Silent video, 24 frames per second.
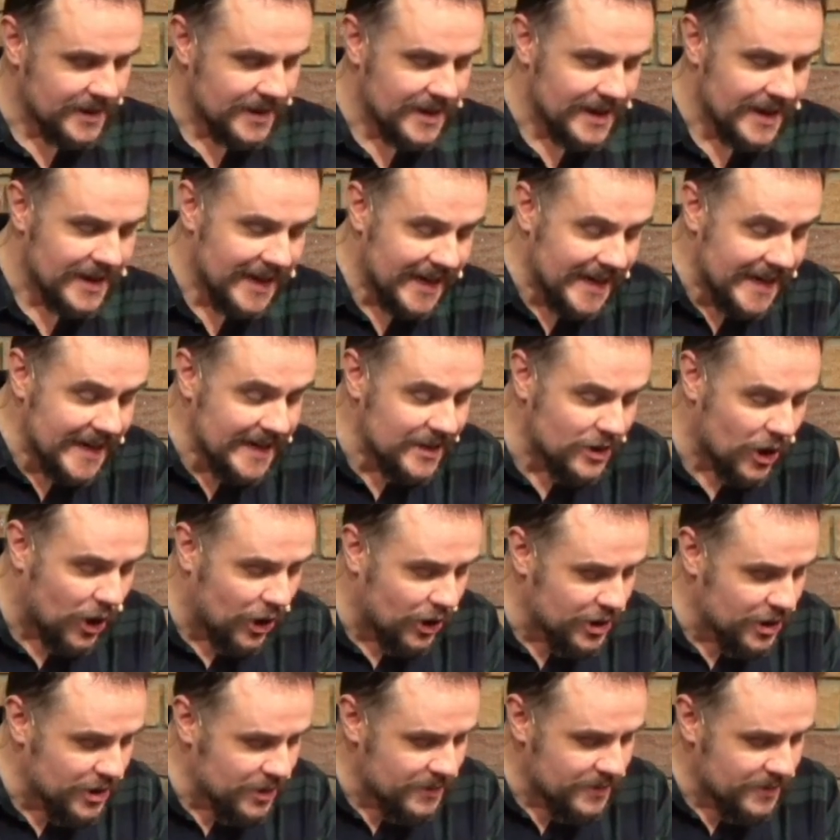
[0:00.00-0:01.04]
Enoch,
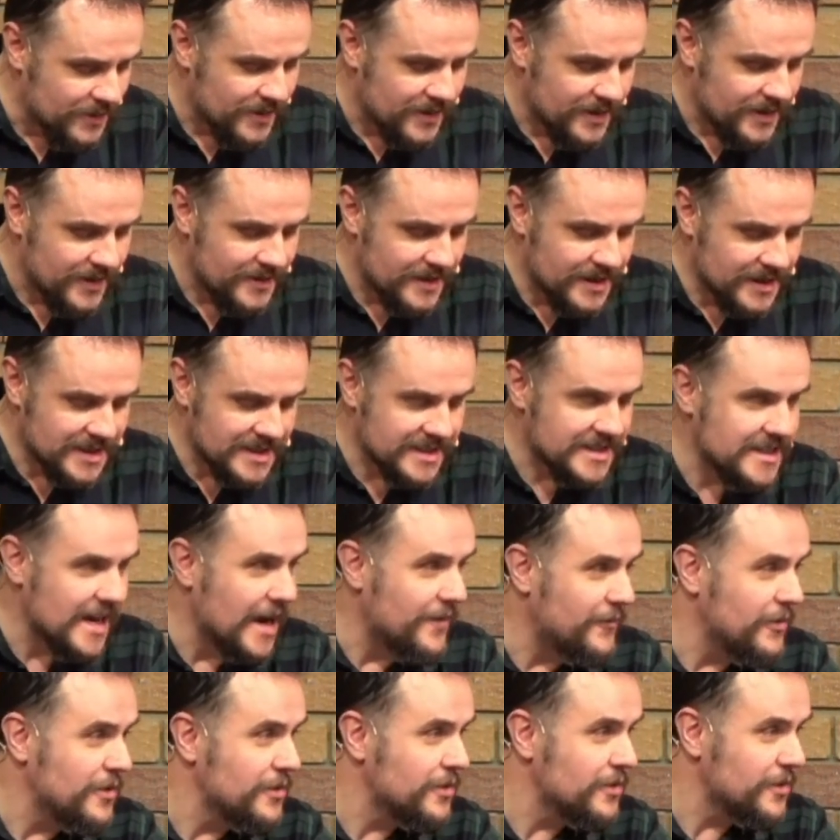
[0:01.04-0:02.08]
the
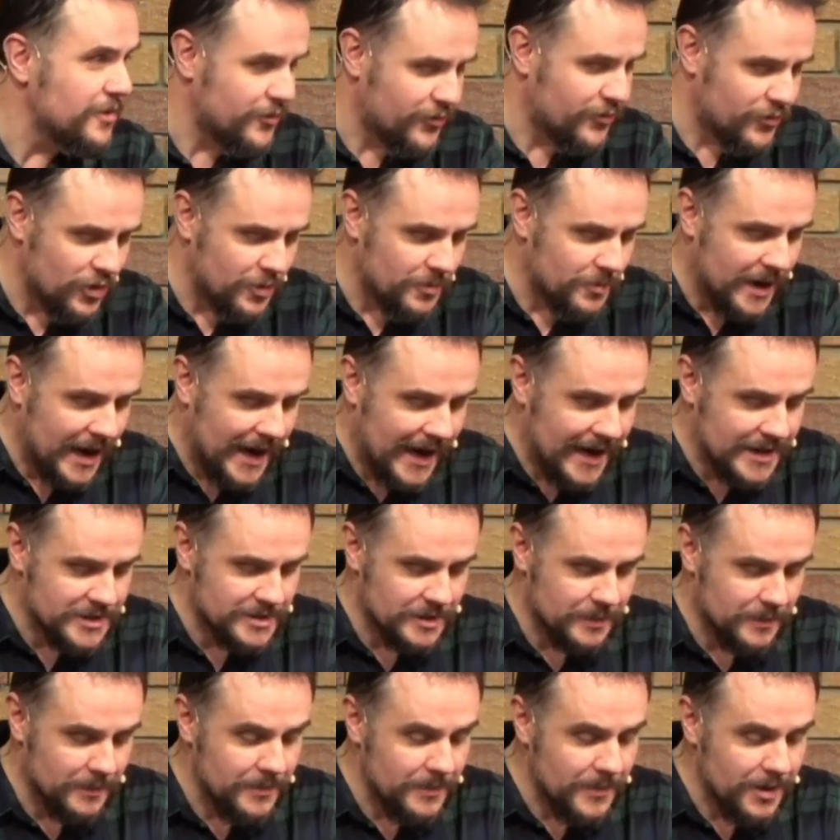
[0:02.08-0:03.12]
seventh from
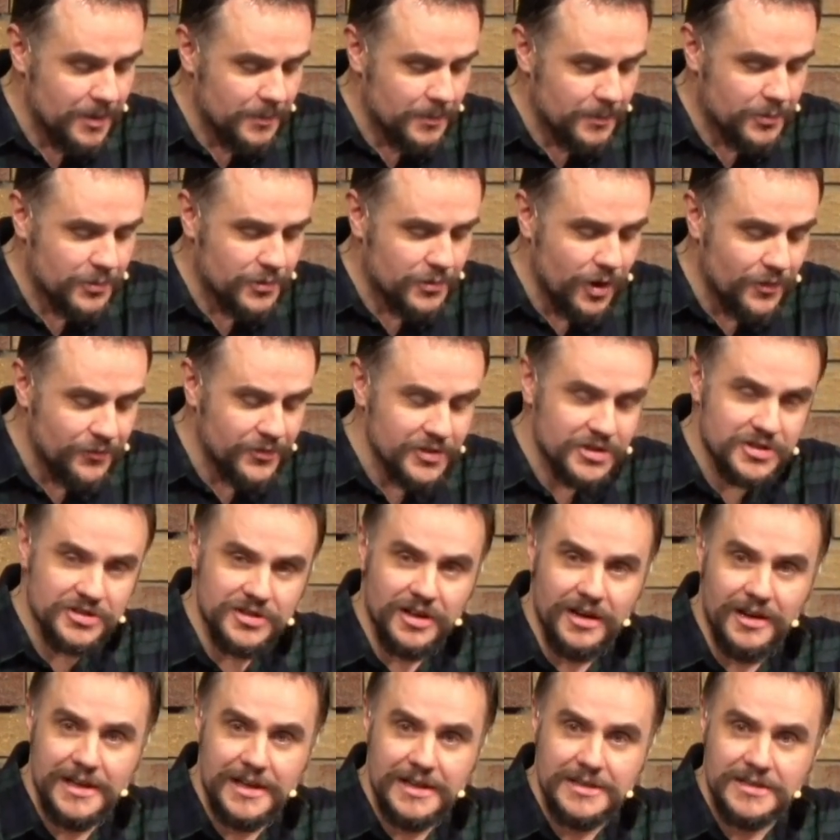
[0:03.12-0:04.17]
Adam,
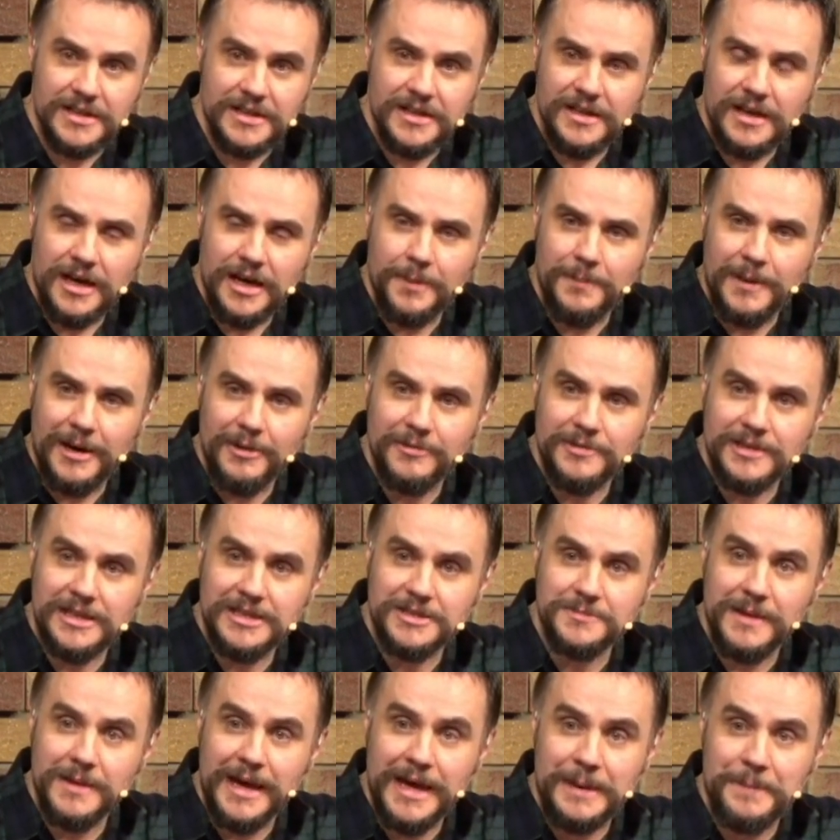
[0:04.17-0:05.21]
prophesied about these
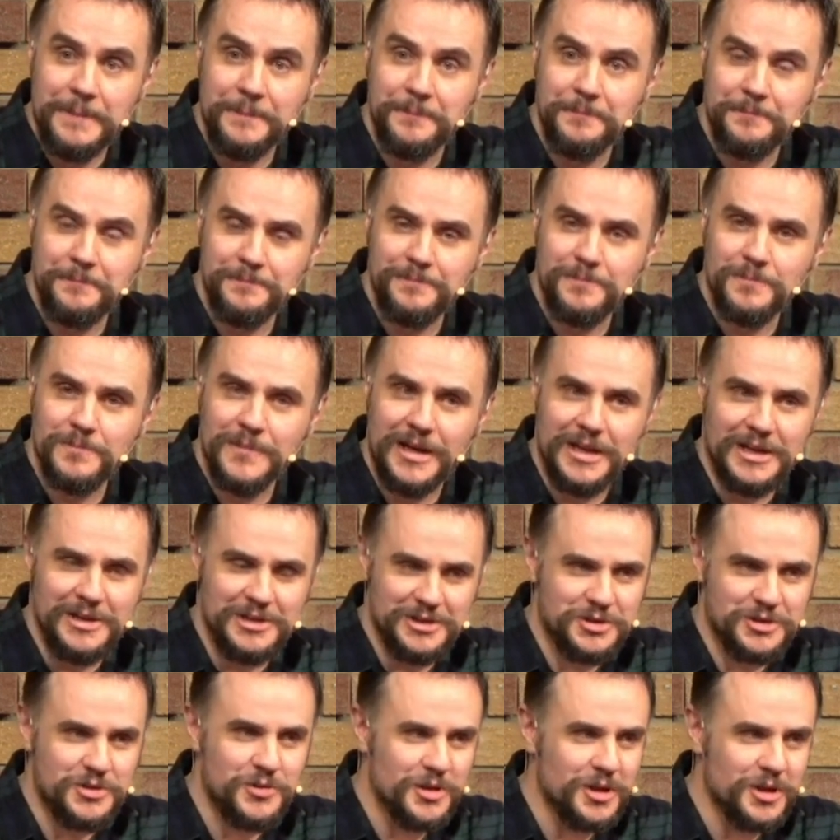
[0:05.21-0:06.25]
men. And he's
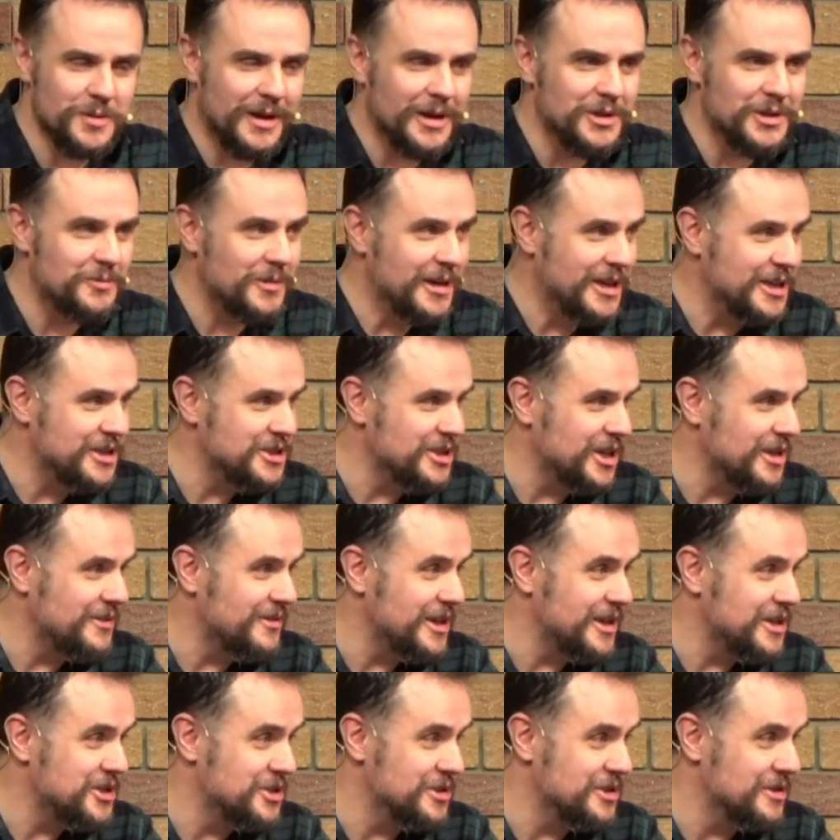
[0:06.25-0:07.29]
talking about the wicked
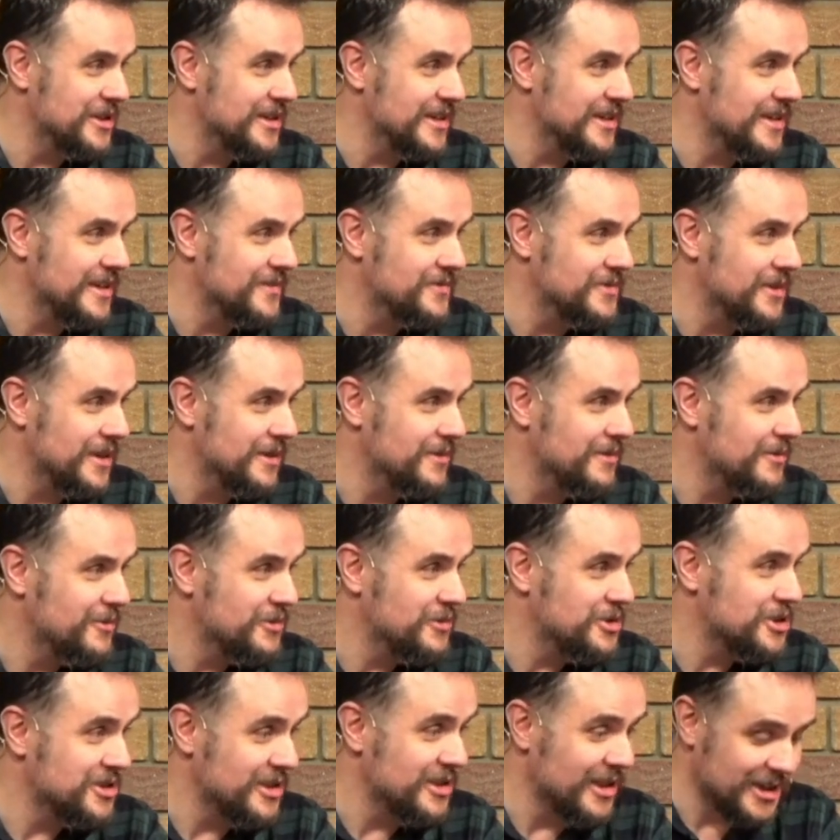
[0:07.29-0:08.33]
generation that he lived in, which
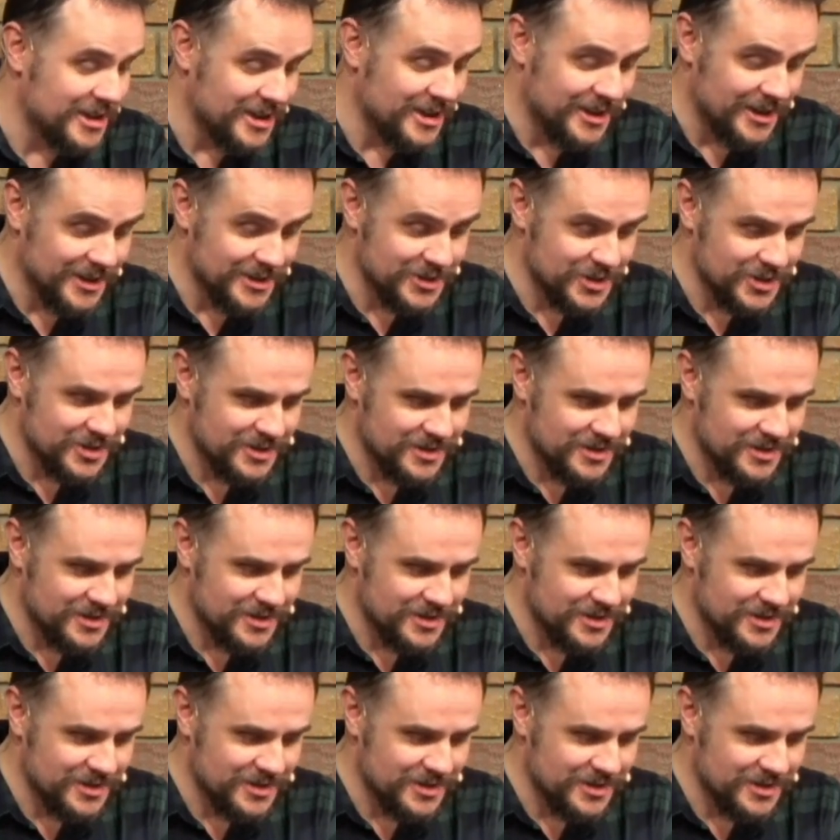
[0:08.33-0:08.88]
is like ours.